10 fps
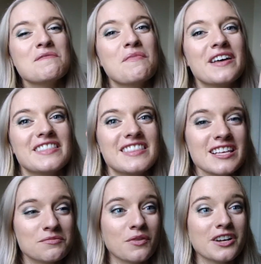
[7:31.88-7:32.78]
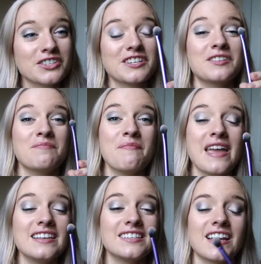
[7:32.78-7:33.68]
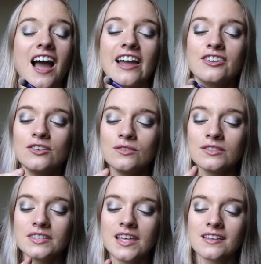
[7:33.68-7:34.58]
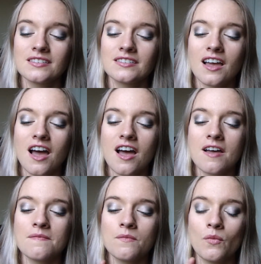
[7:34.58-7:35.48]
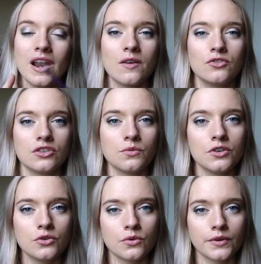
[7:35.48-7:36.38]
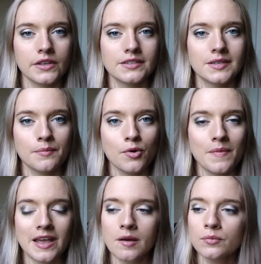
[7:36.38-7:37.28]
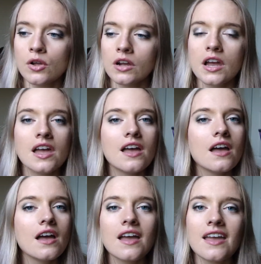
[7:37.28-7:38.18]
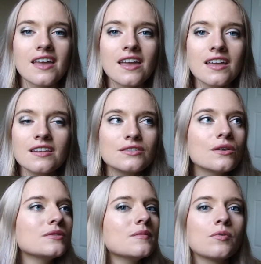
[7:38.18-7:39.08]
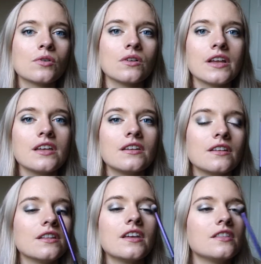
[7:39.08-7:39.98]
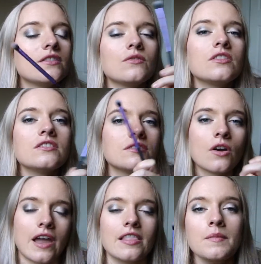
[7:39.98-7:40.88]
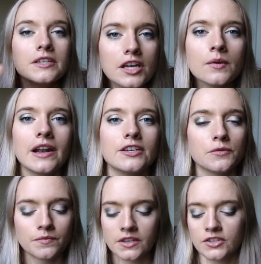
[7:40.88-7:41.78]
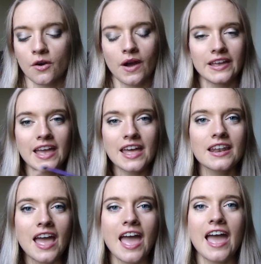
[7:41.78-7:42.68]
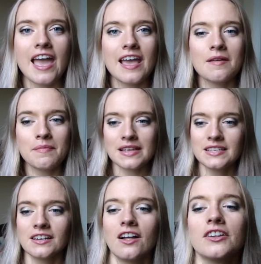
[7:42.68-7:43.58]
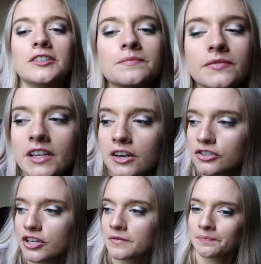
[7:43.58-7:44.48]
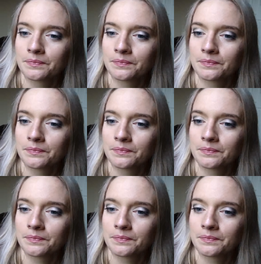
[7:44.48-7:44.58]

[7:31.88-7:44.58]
But this brush is amazing. I use this when I just want to do a really simple makeup look. It is so simple. Okay, let me tell you what I do. So I get a basic color. Here, I'll show you.